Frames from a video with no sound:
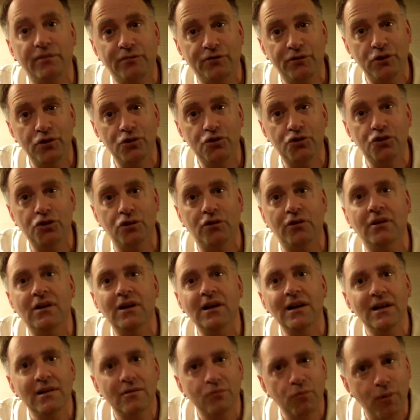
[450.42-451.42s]
future
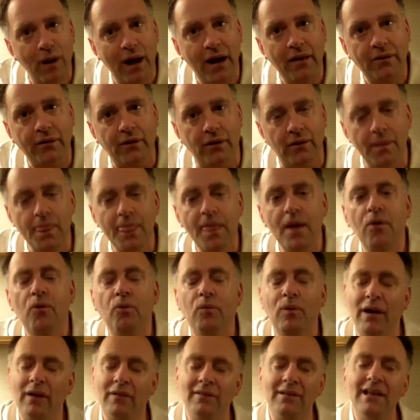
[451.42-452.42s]
weather.
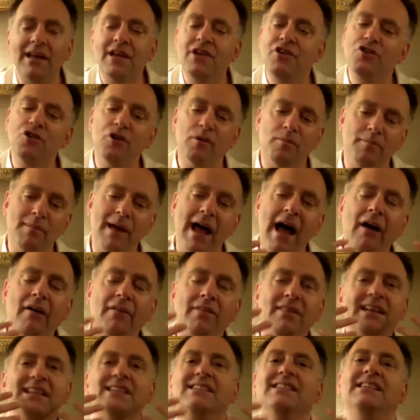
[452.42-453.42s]
Well, your
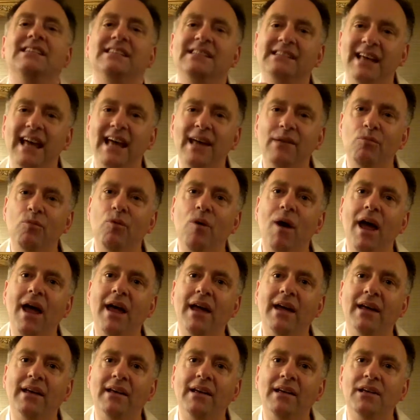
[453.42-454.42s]
mouth is the same
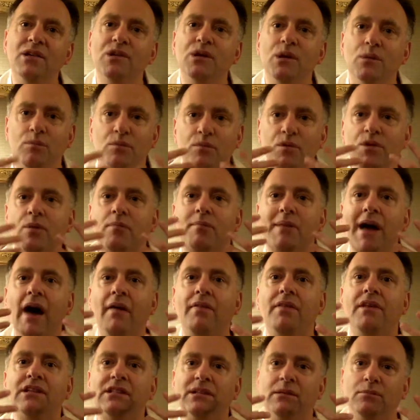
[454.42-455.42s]
way. Your
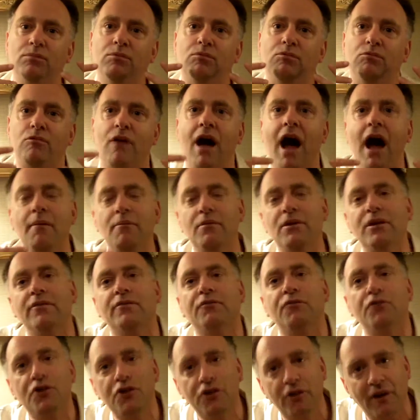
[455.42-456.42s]
mouth is a barometer
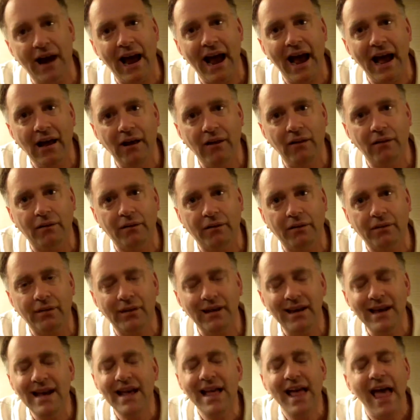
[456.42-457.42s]
for your health,
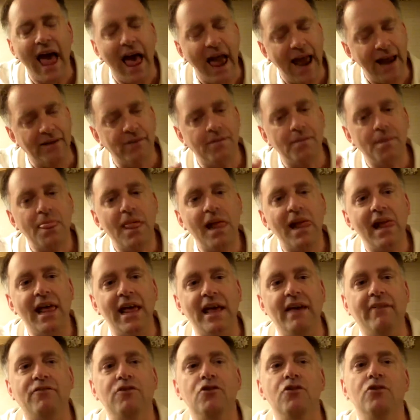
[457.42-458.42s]
and
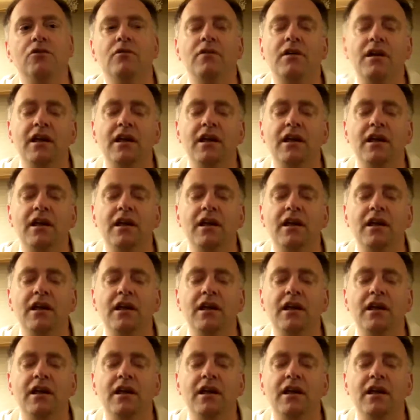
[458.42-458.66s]
if